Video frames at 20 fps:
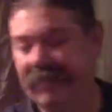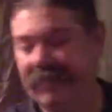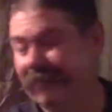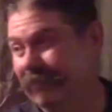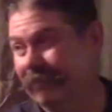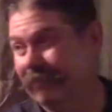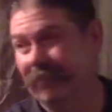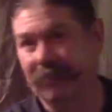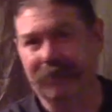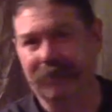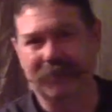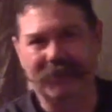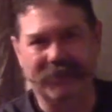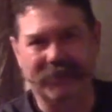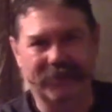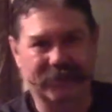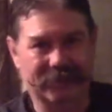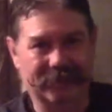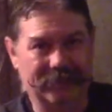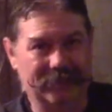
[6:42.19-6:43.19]
even remember what
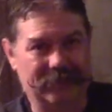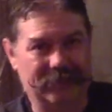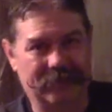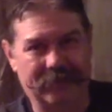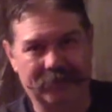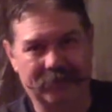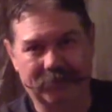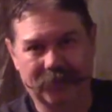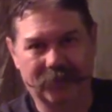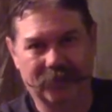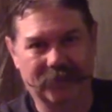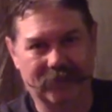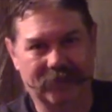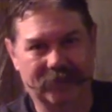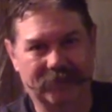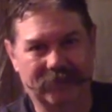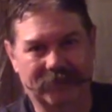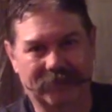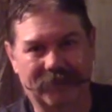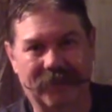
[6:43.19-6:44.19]
the other ones on that program were,